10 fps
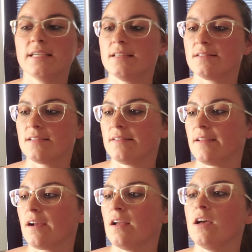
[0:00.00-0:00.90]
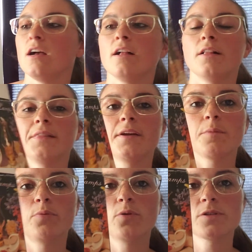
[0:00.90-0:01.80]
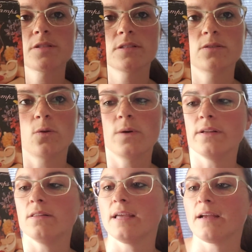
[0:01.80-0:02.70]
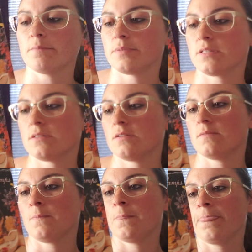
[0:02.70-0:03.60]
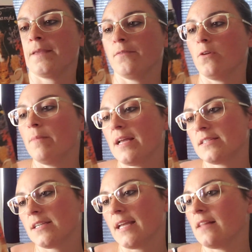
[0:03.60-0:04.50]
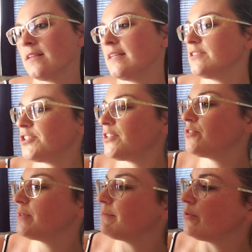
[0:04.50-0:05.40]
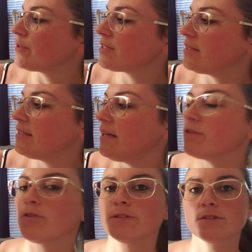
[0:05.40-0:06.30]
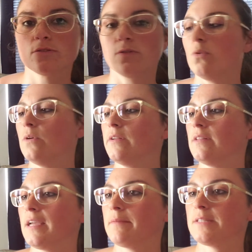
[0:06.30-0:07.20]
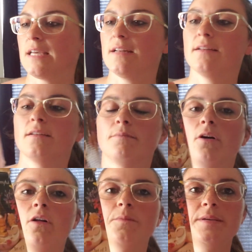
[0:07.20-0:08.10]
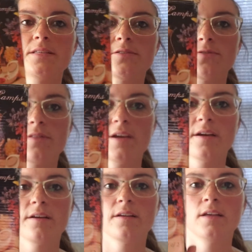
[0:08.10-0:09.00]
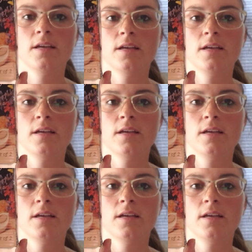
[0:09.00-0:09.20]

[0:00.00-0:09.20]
is in there. They are porcelain oil lamps. Romantic, elegant, genuine porcelain and crystal oil lamps. And all the pieces are there.